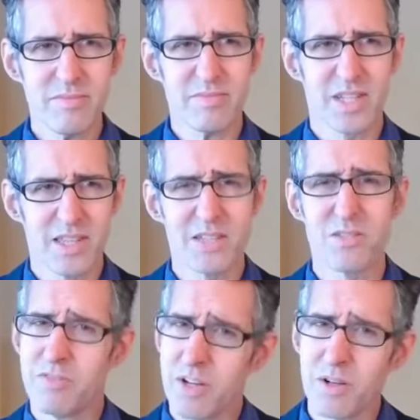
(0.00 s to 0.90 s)
That's
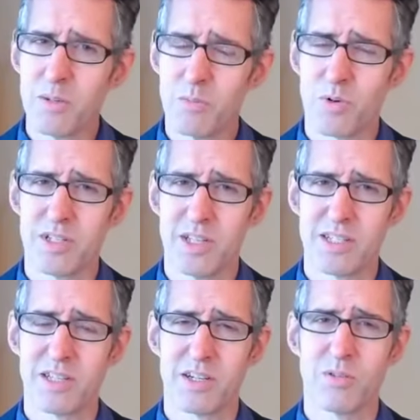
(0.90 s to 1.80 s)
very important. That's
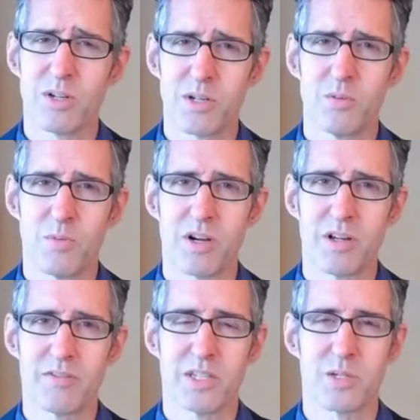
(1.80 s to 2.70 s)
a critical part
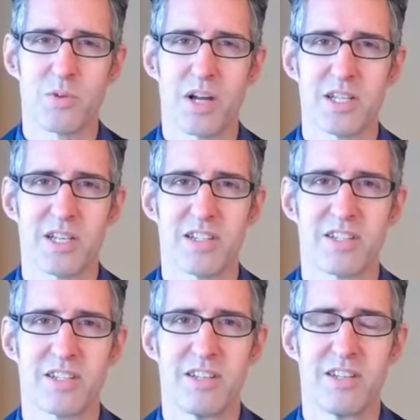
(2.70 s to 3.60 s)
of this
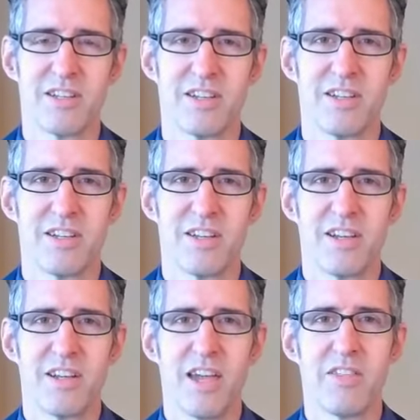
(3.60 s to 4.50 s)
process.
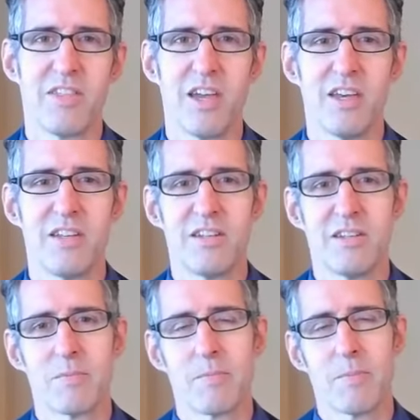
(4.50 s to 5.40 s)
And then
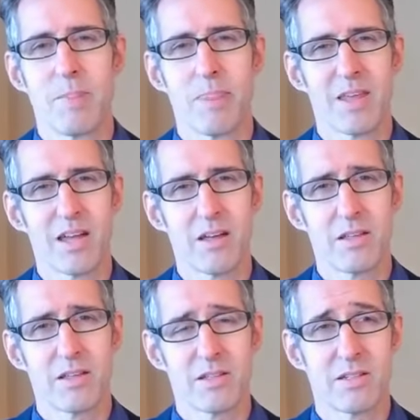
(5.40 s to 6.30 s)

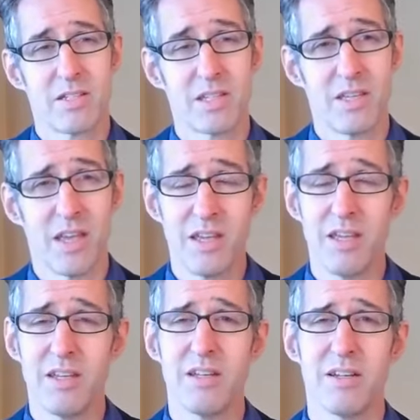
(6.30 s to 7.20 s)
to
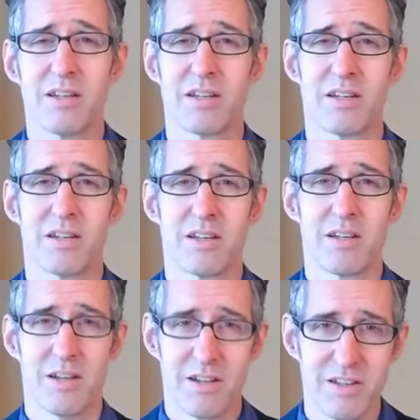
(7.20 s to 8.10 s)
gain
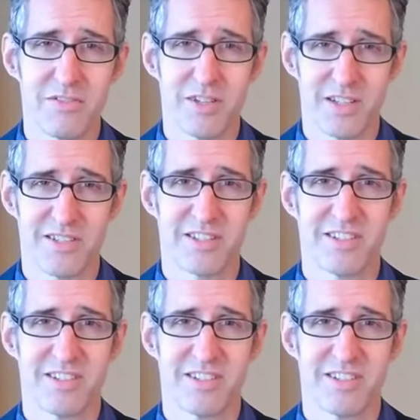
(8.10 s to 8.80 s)
confidence,